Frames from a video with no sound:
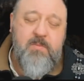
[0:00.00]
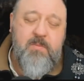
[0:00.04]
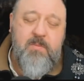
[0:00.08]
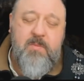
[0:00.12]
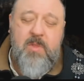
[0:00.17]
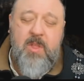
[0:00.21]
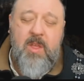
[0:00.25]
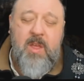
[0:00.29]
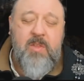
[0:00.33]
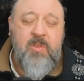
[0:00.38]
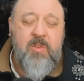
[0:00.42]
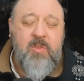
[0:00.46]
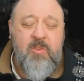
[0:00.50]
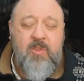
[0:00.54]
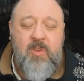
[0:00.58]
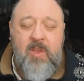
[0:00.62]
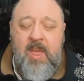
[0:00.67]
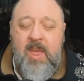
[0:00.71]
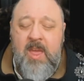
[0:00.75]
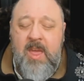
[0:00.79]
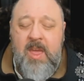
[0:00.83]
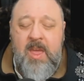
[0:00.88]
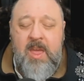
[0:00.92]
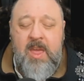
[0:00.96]
Let's
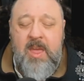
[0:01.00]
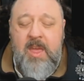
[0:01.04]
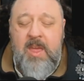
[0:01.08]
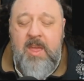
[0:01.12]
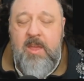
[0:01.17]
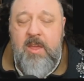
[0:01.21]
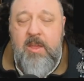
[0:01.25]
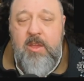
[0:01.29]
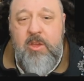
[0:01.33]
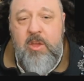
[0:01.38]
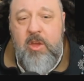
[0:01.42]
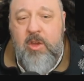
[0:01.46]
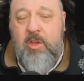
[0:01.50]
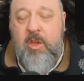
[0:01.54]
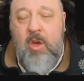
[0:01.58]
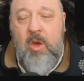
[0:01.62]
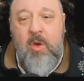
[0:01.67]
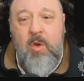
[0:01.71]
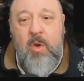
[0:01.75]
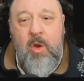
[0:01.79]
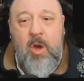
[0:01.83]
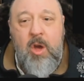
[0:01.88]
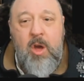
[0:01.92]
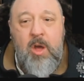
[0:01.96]
say you
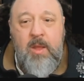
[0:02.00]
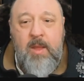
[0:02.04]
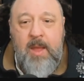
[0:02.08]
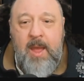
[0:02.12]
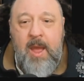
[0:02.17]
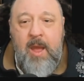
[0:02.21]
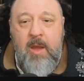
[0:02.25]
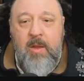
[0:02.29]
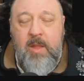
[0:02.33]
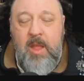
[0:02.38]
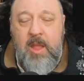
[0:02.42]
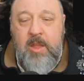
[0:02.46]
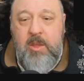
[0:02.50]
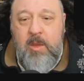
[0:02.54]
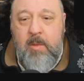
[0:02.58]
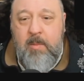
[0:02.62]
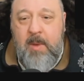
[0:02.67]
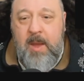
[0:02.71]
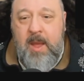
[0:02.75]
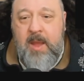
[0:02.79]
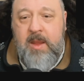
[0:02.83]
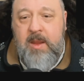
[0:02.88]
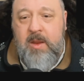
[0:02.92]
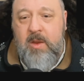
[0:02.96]
go all out and you
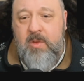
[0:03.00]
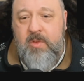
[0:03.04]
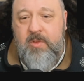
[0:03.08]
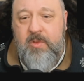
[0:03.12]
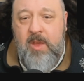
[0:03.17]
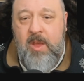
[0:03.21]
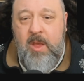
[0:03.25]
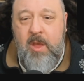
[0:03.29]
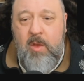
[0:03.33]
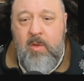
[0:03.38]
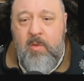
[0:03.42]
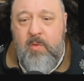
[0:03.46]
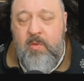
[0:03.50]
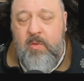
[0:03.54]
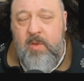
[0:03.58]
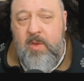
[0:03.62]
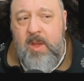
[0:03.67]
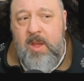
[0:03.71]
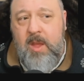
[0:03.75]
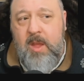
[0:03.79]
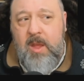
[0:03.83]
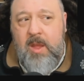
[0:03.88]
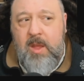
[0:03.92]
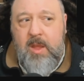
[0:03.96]
buy yourself
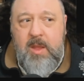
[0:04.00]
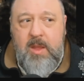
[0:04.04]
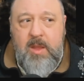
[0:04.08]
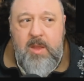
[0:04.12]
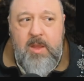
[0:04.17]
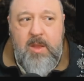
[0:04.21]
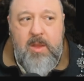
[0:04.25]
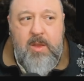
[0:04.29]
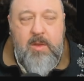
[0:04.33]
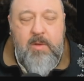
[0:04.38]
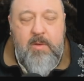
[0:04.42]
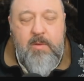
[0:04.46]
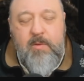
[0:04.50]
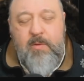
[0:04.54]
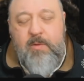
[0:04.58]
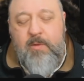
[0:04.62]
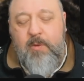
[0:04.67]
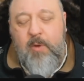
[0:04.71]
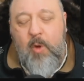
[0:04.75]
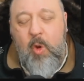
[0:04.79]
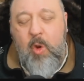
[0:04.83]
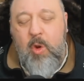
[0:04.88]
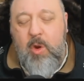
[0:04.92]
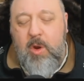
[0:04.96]

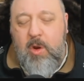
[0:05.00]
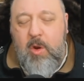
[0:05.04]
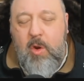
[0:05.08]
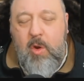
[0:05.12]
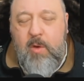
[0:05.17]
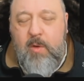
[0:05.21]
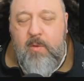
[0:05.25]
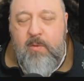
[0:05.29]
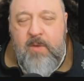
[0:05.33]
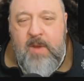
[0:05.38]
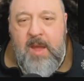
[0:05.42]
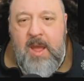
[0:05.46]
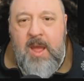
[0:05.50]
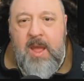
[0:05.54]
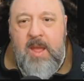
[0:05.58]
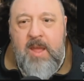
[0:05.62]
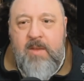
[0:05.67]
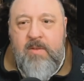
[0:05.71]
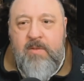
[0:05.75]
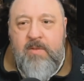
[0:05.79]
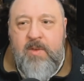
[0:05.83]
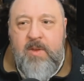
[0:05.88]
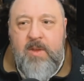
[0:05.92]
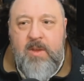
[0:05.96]
four or
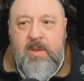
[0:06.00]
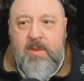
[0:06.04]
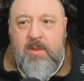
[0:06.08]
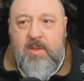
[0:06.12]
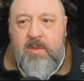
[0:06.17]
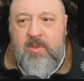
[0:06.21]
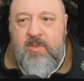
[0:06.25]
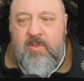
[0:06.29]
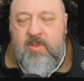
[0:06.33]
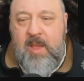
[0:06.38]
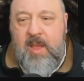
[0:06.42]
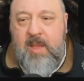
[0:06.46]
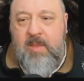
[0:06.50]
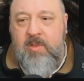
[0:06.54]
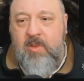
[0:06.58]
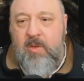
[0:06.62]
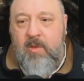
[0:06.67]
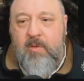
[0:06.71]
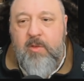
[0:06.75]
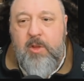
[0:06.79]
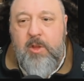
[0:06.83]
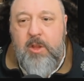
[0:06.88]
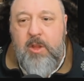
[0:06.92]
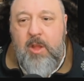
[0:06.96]
five sets
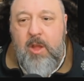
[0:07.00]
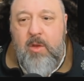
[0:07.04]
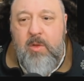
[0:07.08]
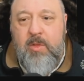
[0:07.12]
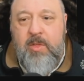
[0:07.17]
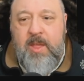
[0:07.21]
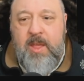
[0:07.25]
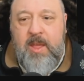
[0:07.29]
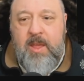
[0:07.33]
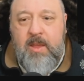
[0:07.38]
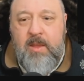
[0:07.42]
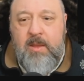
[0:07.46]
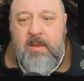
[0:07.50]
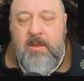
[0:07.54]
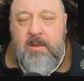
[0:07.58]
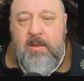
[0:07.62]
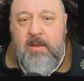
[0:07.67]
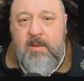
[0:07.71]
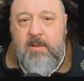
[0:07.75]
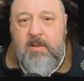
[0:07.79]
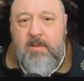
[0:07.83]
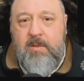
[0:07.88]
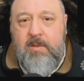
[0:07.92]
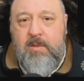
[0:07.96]
of clothing
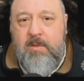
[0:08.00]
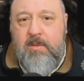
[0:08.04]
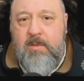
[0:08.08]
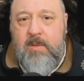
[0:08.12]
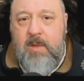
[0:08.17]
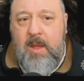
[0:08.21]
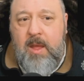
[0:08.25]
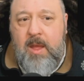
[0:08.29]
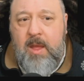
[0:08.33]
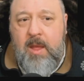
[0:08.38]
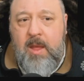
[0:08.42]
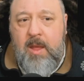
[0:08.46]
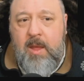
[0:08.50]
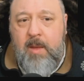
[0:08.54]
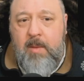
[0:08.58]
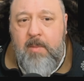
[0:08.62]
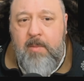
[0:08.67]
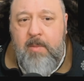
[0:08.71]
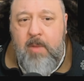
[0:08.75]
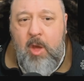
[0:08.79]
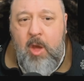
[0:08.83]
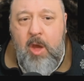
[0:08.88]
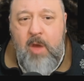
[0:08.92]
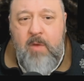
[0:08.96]

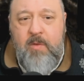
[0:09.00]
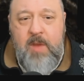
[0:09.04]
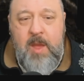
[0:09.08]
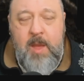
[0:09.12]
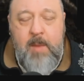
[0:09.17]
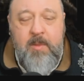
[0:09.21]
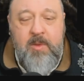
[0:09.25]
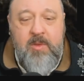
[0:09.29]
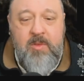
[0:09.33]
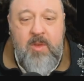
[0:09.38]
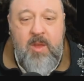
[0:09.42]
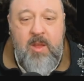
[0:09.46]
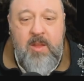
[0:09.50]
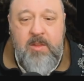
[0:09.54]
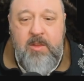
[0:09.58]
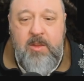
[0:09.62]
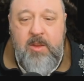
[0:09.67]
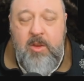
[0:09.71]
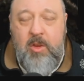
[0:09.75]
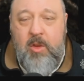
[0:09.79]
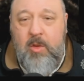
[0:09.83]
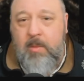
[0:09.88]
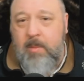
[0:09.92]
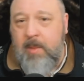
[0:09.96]
off Amazon,
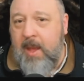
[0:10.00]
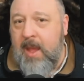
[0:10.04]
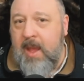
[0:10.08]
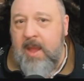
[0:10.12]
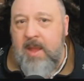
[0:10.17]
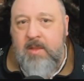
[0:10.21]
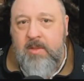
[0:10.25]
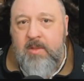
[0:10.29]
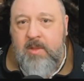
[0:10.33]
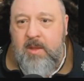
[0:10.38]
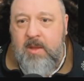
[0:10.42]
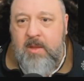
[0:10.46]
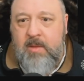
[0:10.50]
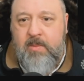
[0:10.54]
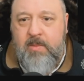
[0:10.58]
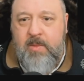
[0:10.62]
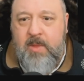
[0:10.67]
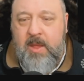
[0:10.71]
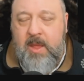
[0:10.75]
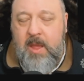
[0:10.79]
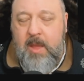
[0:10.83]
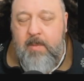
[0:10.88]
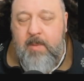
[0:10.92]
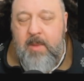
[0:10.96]
you know, buying the
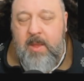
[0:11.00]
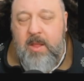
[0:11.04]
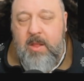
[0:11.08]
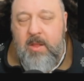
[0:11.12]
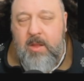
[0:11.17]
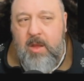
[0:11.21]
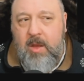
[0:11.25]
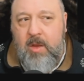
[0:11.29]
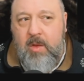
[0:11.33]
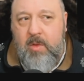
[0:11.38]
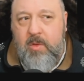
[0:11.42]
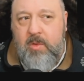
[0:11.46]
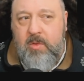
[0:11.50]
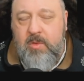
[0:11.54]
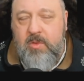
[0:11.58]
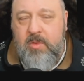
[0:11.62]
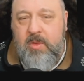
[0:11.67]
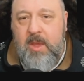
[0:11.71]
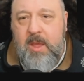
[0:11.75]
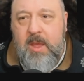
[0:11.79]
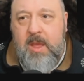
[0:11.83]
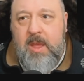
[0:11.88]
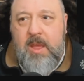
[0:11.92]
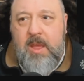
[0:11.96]
hippie clothes.
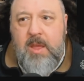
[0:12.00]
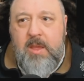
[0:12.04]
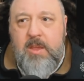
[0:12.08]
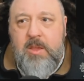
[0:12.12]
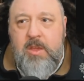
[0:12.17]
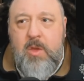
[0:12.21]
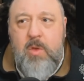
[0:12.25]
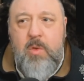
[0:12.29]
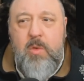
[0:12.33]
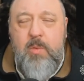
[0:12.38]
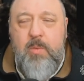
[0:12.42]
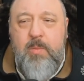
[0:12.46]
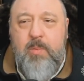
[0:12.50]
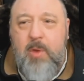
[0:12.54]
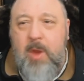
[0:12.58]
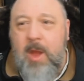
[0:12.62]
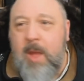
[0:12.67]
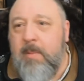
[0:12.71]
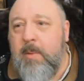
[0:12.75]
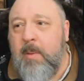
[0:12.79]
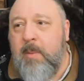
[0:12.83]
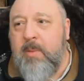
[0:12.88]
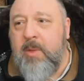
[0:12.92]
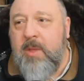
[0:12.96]
You
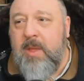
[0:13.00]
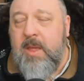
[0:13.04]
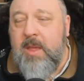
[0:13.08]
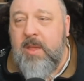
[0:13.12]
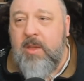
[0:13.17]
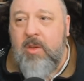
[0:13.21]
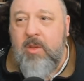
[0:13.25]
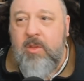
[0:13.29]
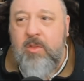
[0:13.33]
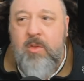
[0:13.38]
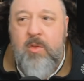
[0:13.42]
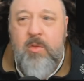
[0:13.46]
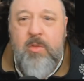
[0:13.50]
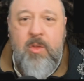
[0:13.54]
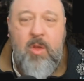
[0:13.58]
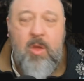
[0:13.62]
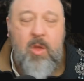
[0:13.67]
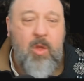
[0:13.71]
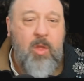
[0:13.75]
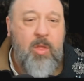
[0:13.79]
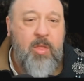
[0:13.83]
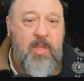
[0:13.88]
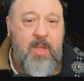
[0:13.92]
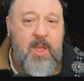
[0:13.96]
probably could do the
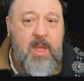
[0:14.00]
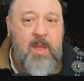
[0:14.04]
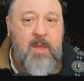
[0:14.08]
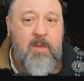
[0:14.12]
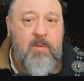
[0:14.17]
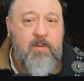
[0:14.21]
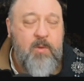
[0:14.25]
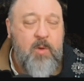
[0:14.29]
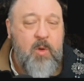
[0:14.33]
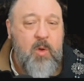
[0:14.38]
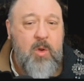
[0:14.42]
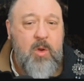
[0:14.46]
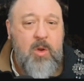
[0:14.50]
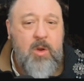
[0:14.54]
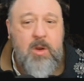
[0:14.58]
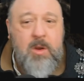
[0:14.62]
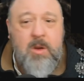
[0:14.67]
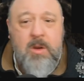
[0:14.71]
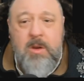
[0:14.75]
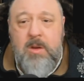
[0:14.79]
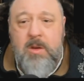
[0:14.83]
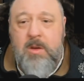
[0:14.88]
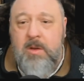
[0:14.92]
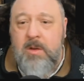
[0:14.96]
whole thing
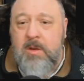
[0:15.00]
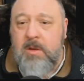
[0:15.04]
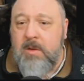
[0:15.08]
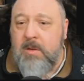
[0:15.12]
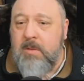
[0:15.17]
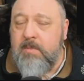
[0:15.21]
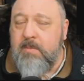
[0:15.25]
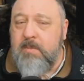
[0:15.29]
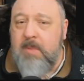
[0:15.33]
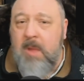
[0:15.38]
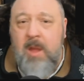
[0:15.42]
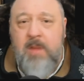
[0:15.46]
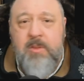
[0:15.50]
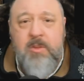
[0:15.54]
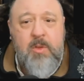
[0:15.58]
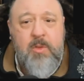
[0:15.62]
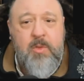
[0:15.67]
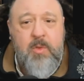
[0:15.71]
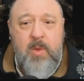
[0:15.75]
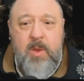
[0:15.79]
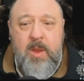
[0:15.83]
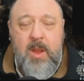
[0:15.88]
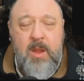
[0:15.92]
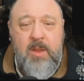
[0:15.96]
for under
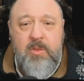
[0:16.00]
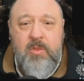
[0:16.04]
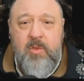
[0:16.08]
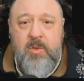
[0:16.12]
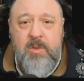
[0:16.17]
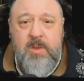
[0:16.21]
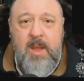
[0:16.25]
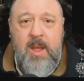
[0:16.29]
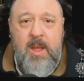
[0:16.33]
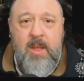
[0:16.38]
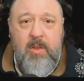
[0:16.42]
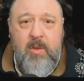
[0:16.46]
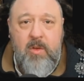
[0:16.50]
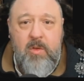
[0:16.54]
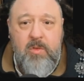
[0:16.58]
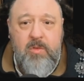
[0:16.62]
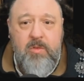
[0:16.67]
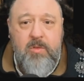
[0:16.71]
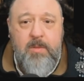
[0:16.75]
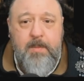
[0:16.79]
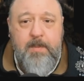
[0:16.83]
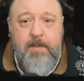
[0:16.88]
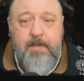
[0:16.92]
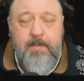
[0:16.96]
$300.